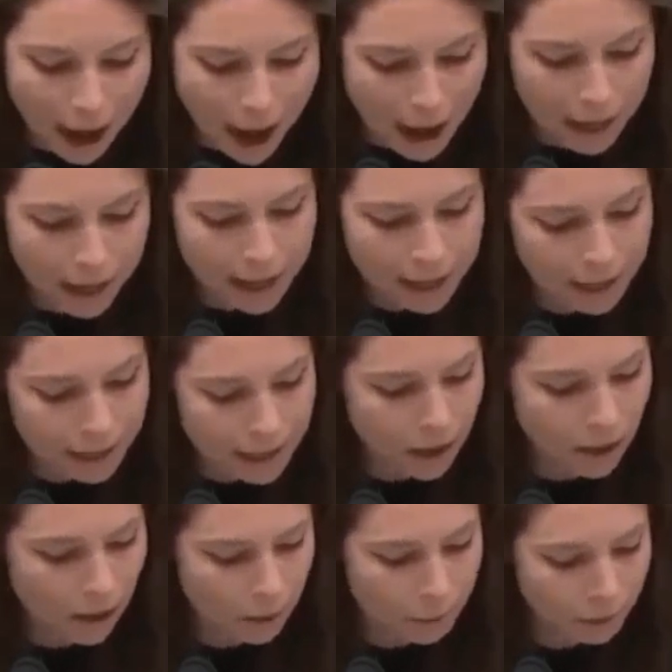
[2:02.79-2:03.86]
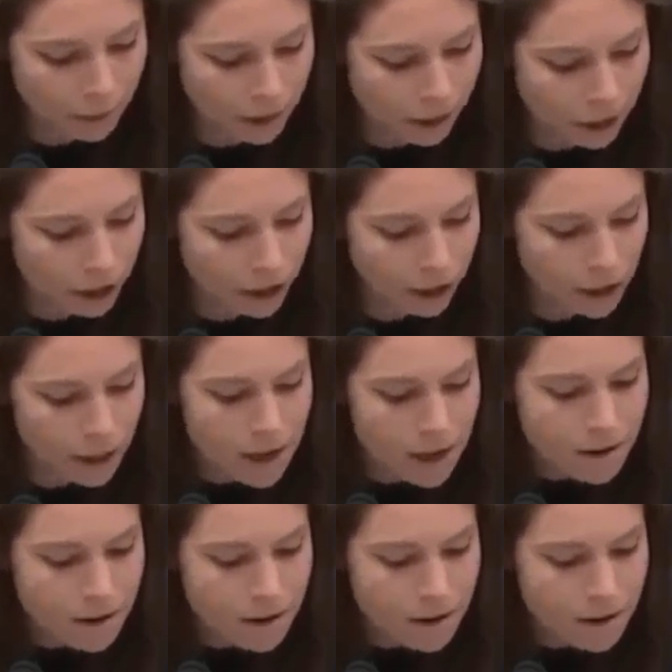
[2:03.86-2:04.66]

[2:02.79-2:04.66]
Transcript: hack and leak operation.